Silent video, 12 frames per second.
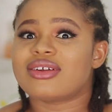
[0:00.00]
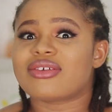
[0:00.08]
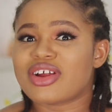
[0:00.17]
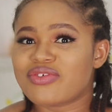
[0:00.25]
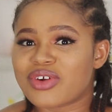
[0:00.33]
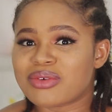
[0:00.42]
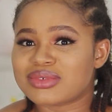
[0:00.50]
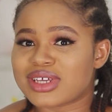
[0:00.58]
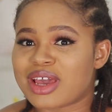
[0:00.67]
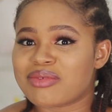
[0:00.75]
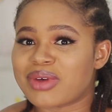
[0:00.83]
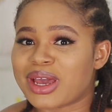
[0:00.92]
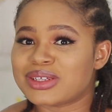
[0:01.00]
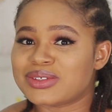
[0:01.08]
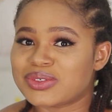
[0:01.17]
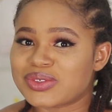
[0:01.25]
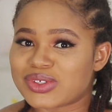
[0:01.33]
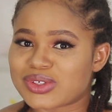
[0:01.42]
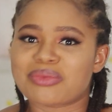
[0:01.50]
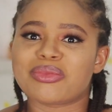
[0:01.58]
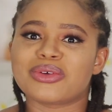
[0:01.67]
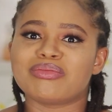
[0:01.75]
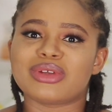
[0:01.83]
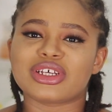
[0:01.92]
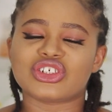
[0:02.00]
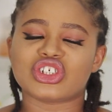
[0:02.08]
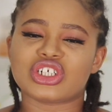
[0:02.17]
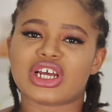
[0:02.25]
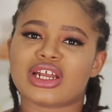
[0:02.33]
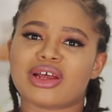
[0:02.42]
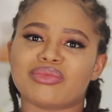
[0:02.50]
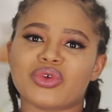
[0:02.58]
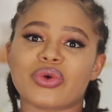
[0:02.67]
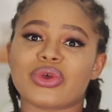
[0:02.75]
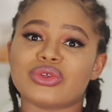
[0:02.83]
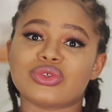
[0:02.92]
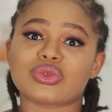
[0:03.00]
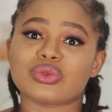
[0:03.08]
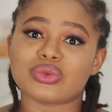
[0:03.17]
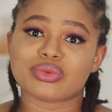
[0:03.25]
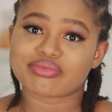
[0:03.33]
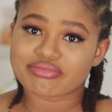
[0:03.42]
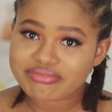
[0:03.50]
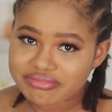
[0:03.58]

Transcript: right from time I don't support bleaching, and I'm not going to